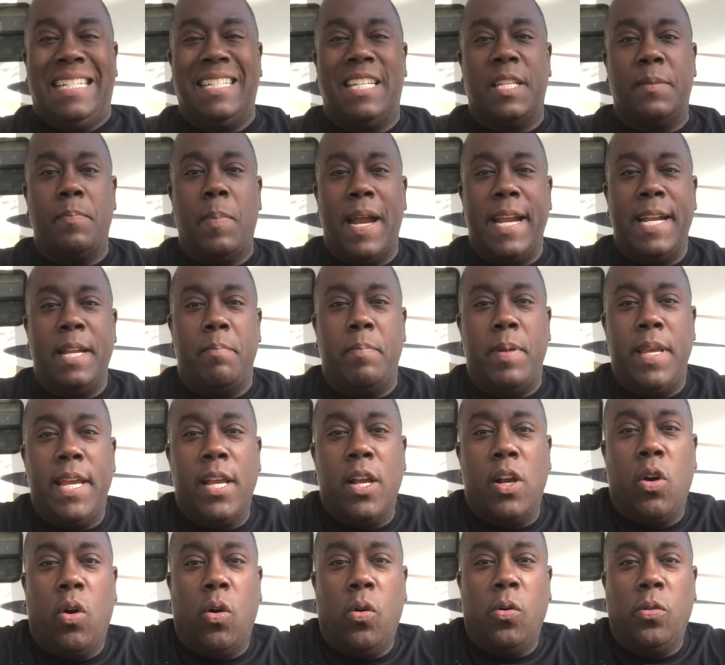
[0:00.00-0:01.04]
Despite it
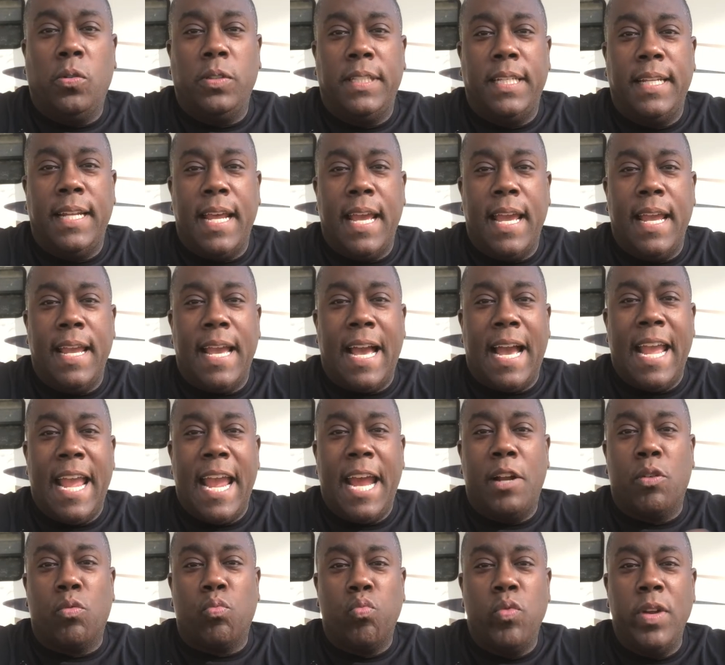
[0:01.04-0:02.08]
being cold today, I
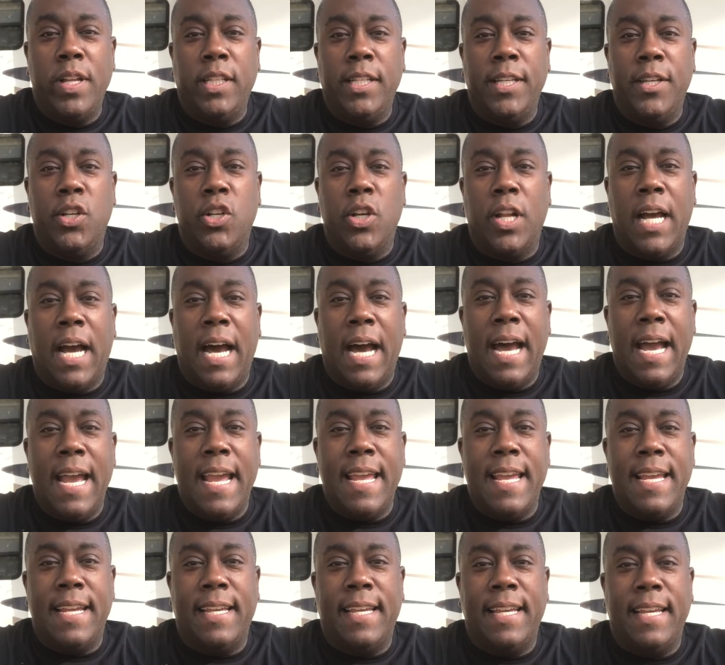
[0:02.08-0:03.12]
had a really good
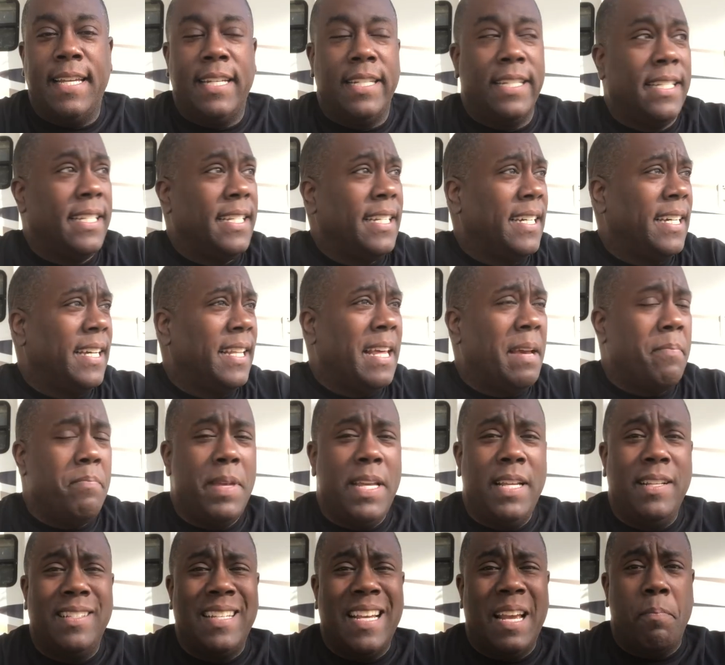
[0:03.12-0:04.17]
hike, and that
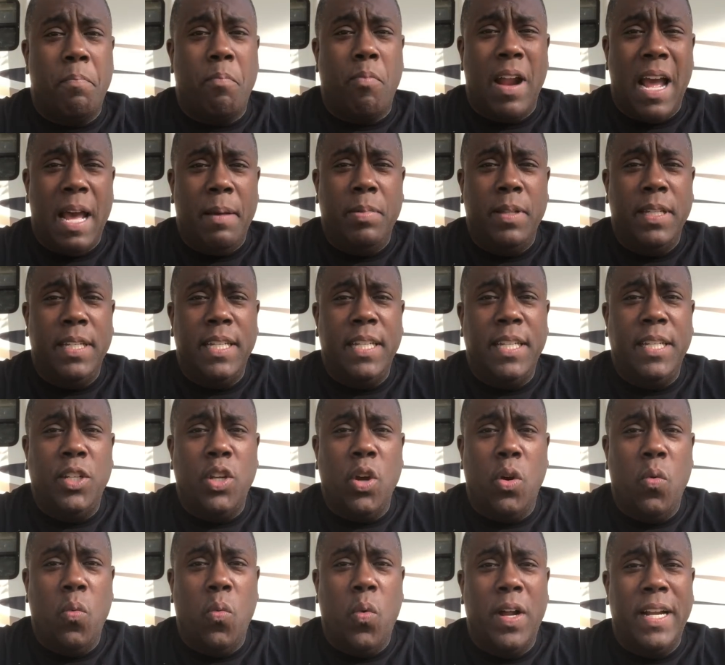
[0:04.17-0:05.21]
means I probably
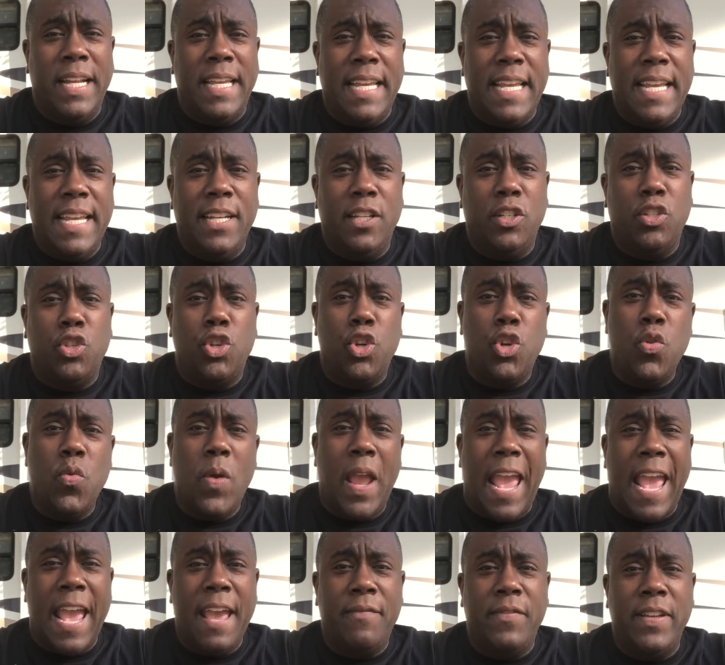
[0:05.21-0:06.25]
don't want to eat too
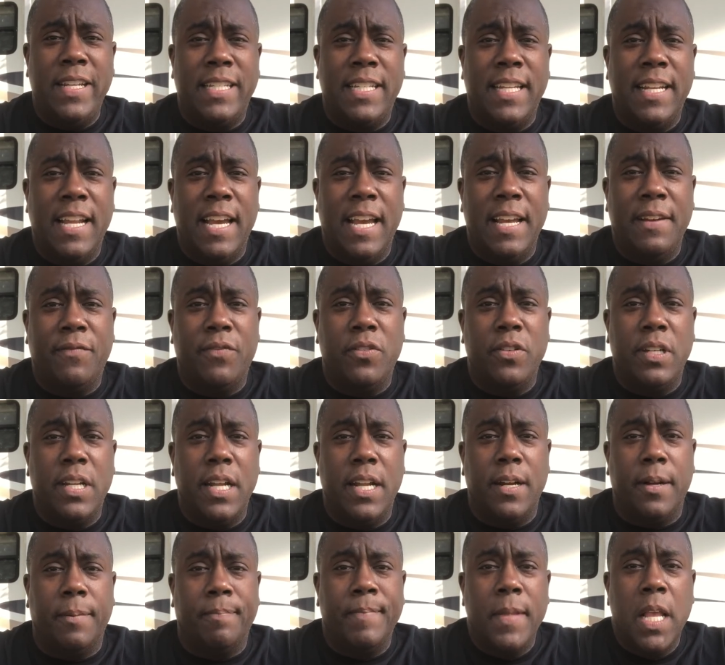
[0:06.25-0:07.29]
heavy tonight for
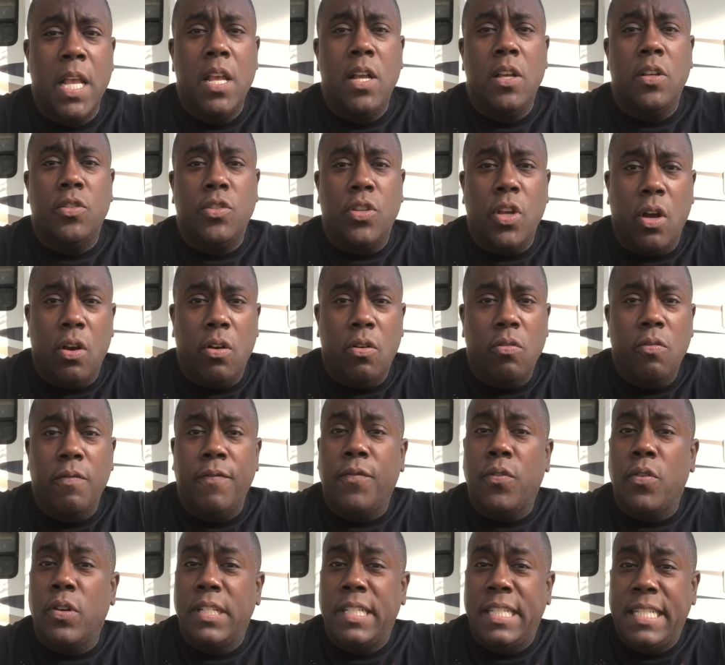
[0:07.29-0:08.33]
dinner. So
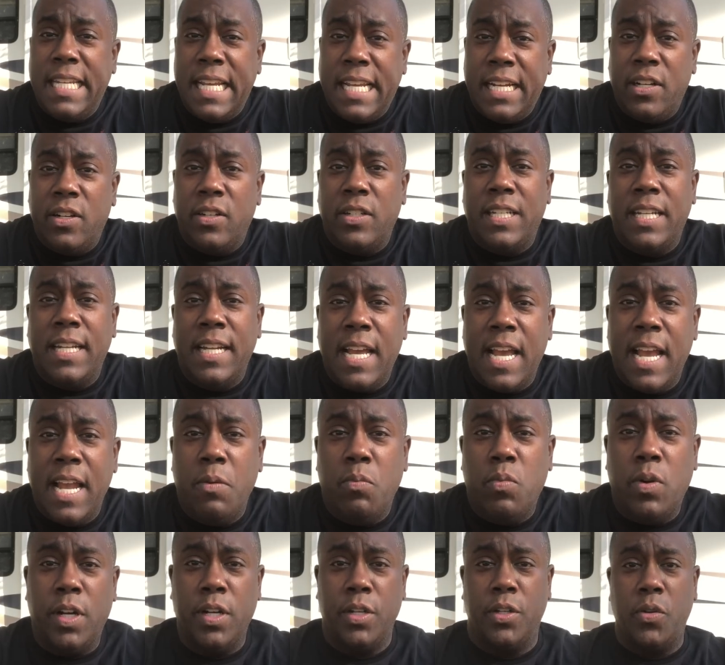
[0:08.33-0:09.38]
for dinner tonight,
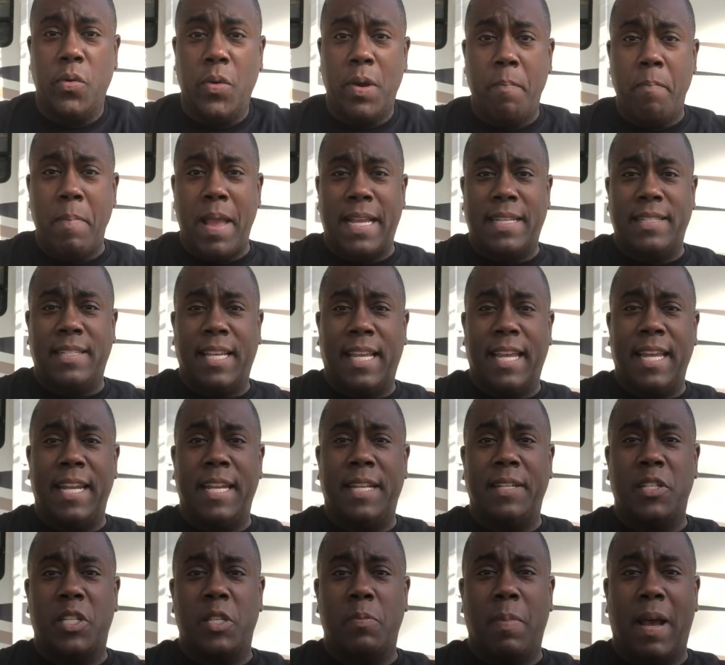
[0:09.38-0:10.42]
we're going to do a
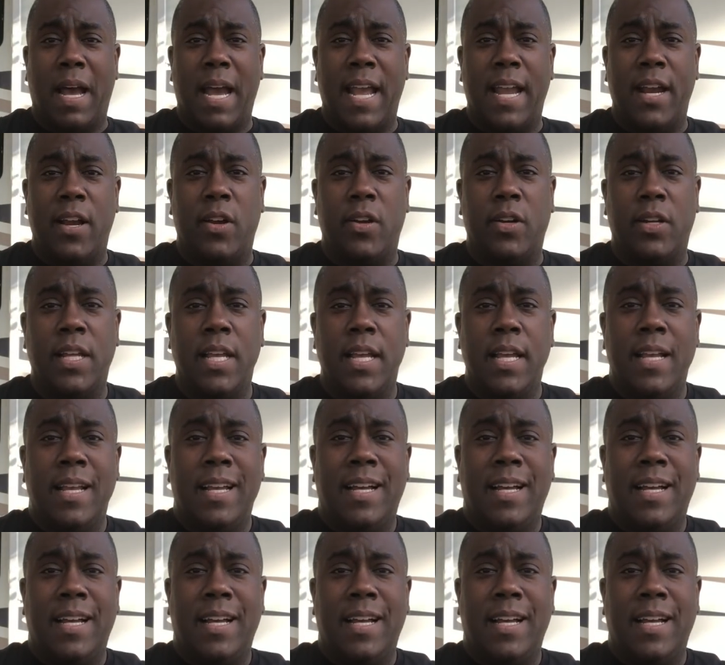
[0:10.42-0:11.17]
Mexican-inspired